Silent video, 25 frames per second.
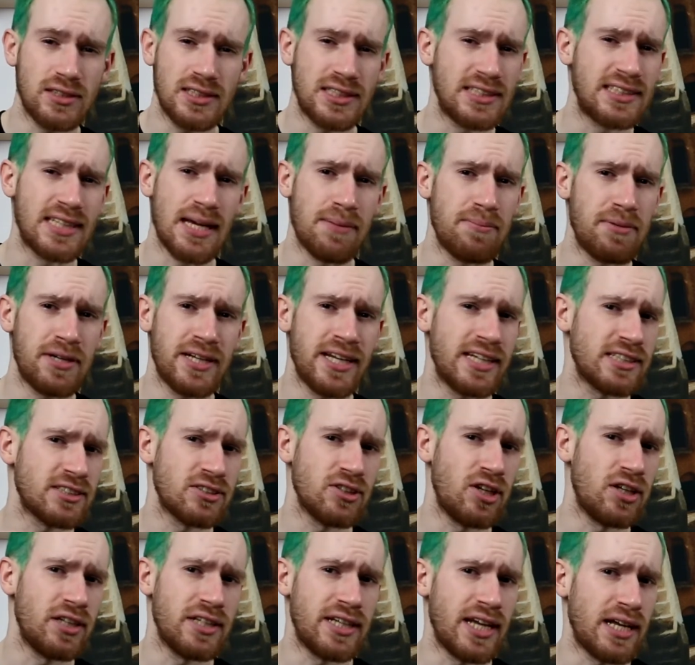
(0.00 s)
December, there's
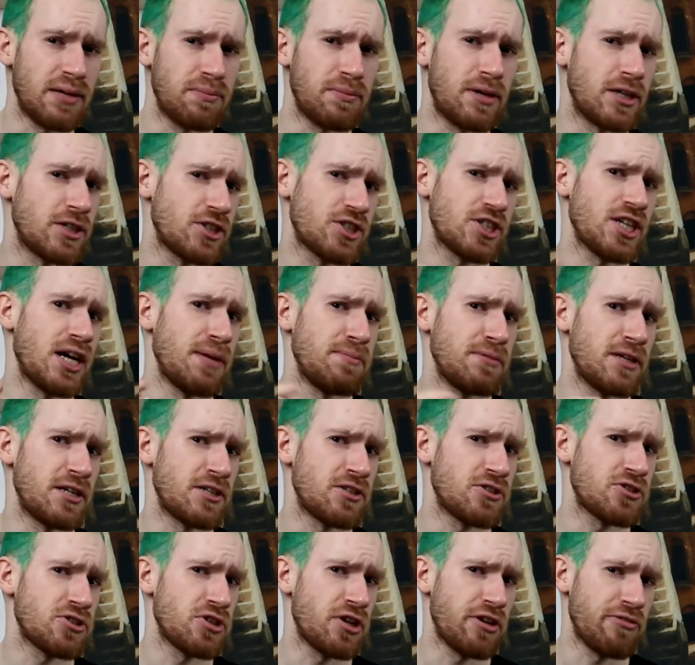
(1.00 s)
not that much time
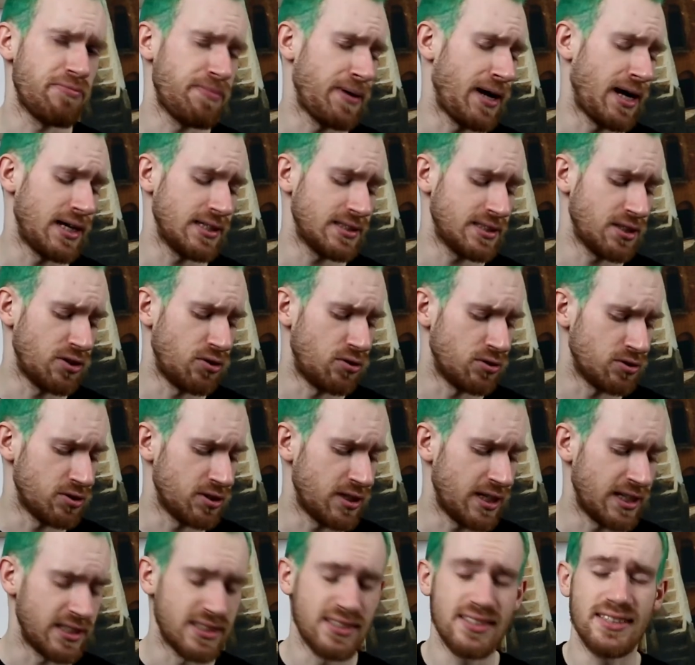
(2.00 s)
that should have passed, and also
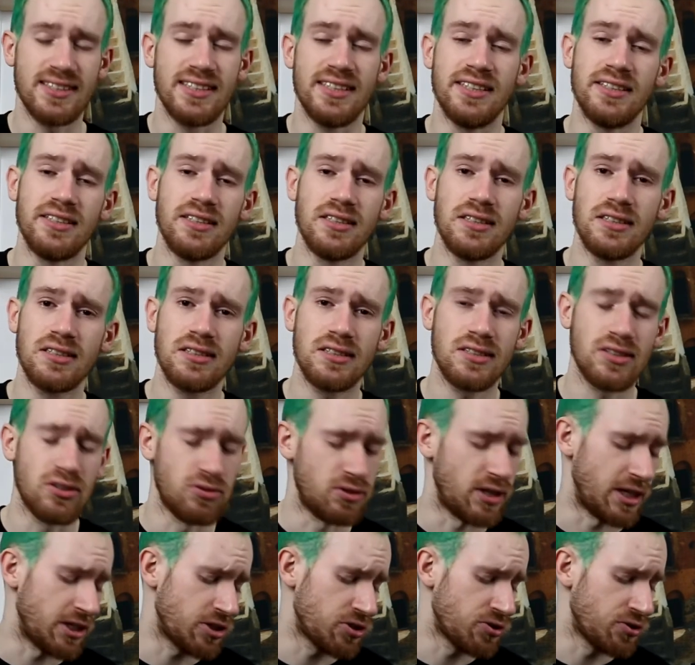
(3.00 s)
they're sealed, so
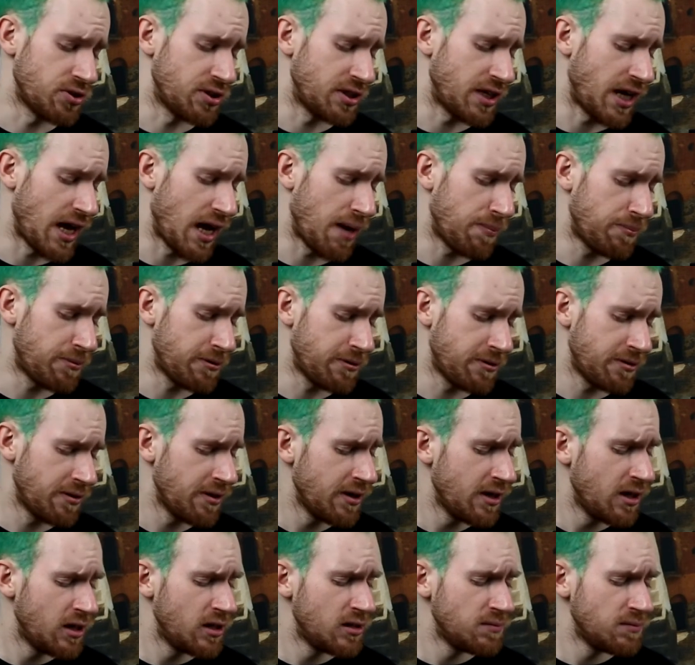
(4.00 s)
that shouldn't happen.